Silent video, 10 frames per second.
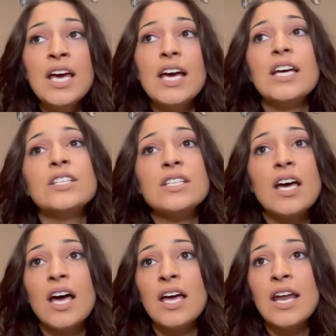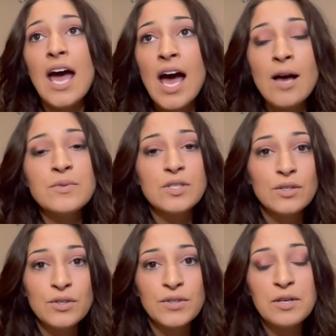is an
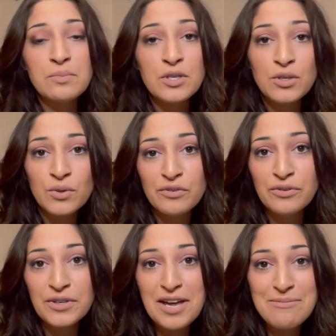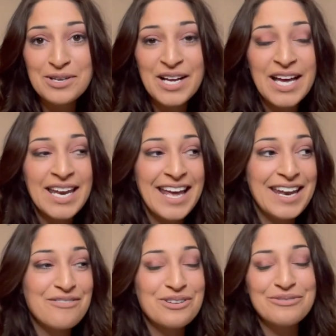absolutely beautiful neighborhood.
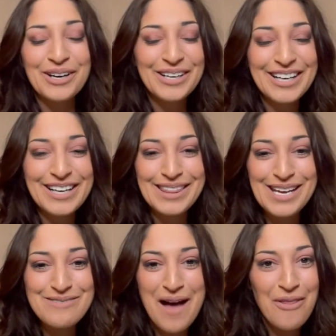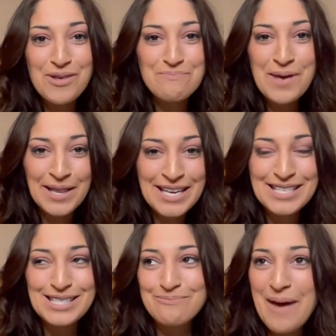And if you've heard anything about the
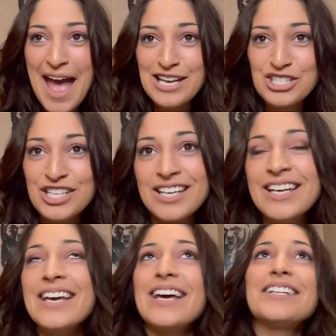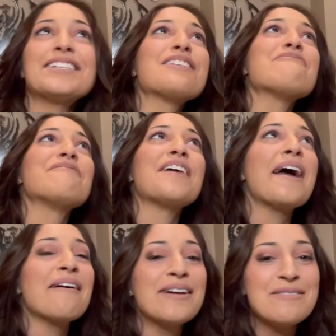Billings mansion, it's the
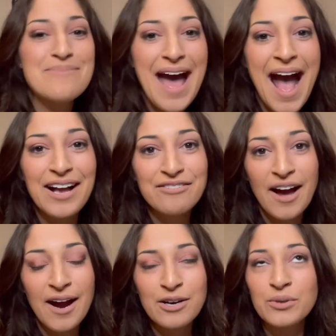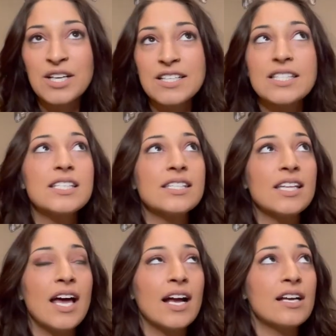very back of Ironwood. It's this
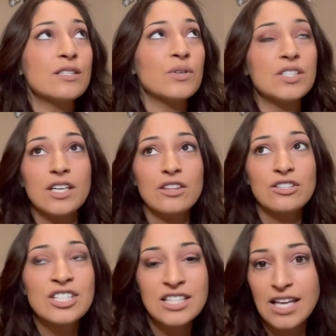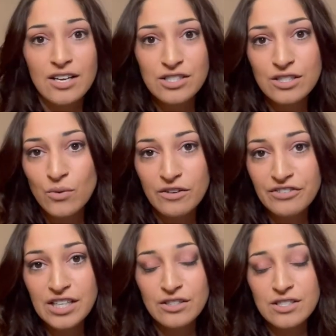I swear it's 13,000 square
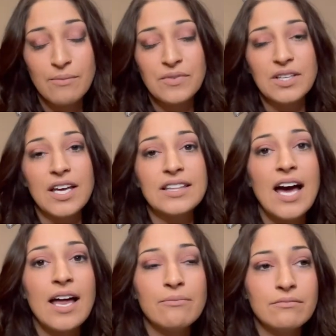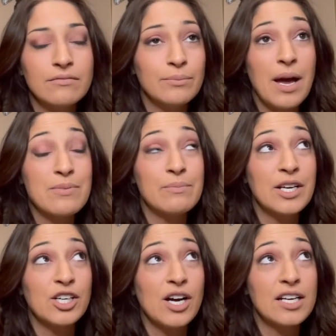feet or something like that. It might be
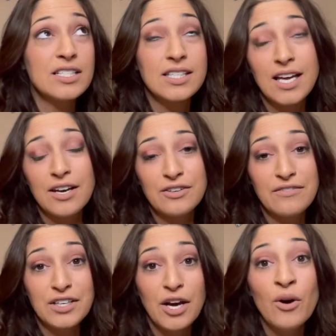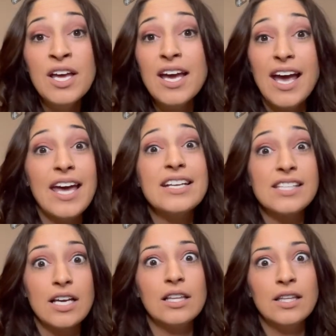bigger, honestly. I don't even know. And
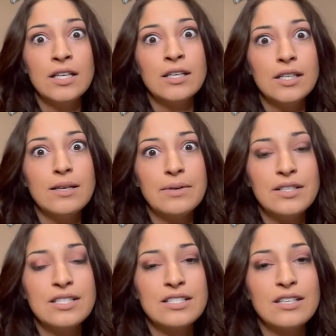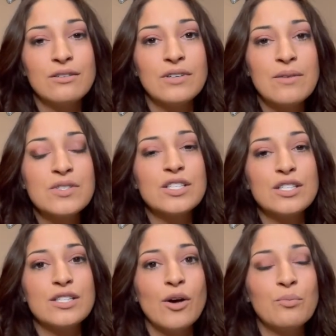it's literally built into the rims. It's
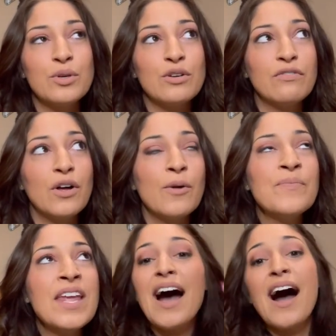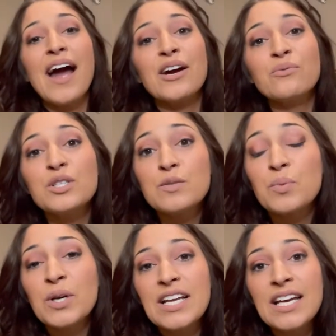so beautiful. Ironwood's
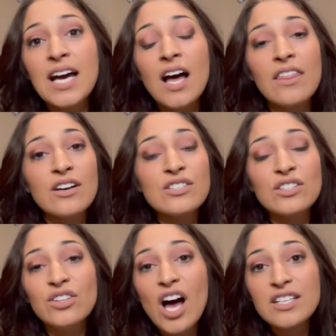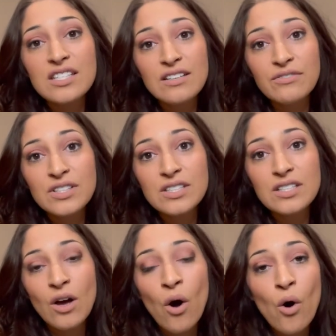pretty. There's lots of different
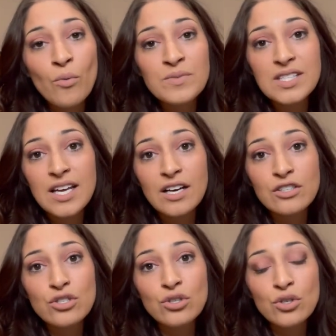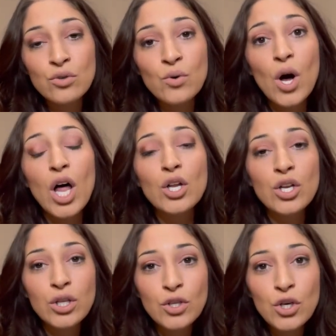homes there too.
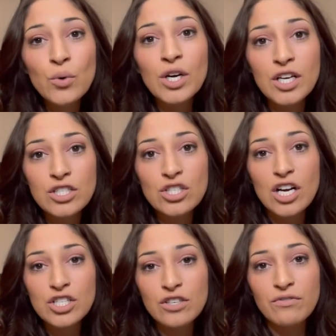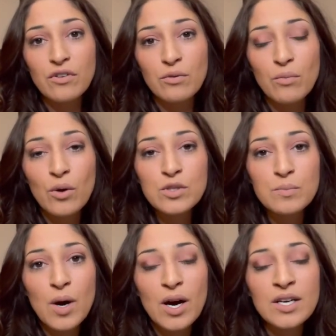Newer construction for the
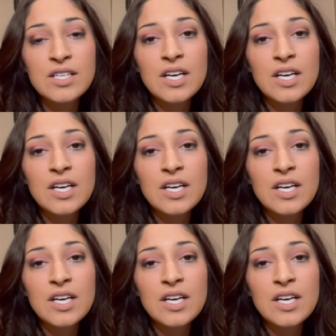most part,